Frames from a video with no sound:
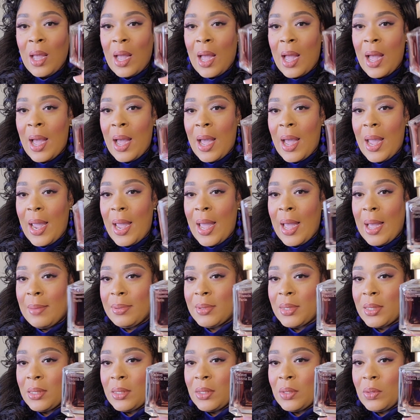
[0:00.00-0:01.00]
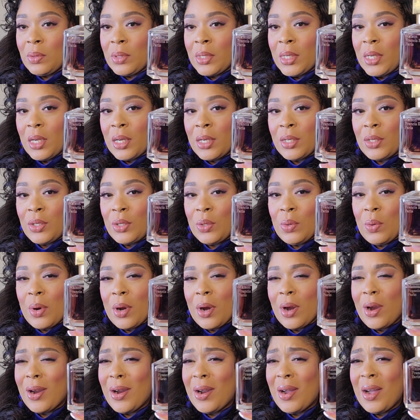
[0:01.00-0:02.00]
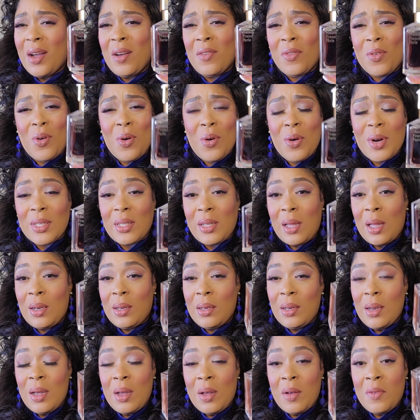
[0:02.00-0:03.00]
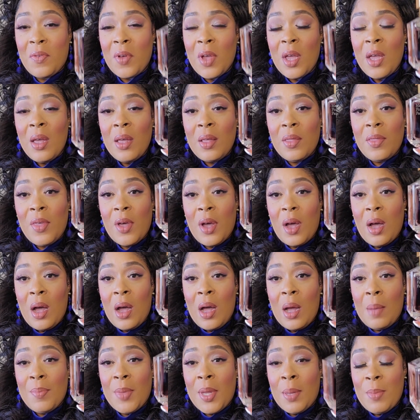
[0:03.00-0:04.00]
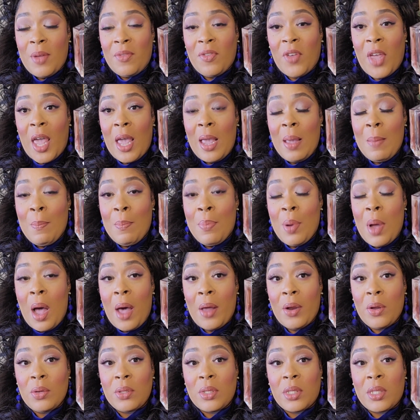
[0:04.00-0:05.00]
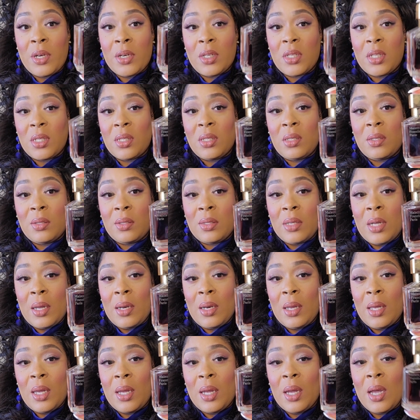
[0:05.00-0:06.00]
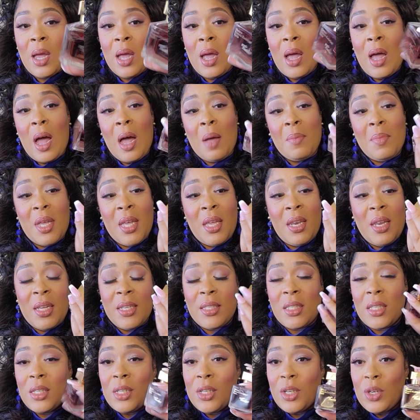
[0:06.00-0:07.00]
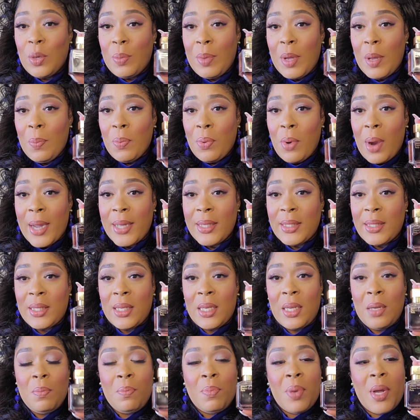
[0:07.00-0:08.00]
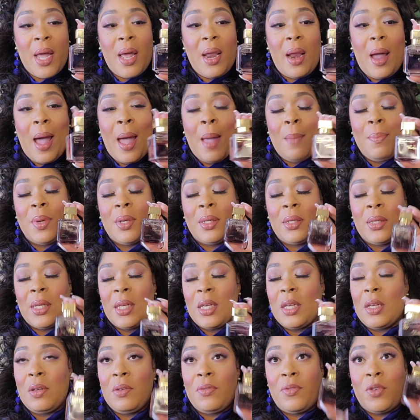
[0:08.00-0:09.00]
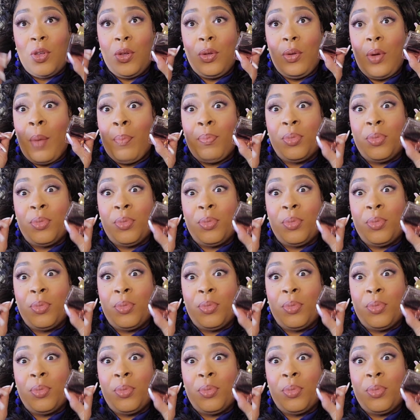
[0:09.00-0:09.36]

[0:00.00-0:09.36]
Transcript: I absolutely adore her. Of course, I love the MFK bottles. They're just stunning. It is a little bit pricey, but I believe you,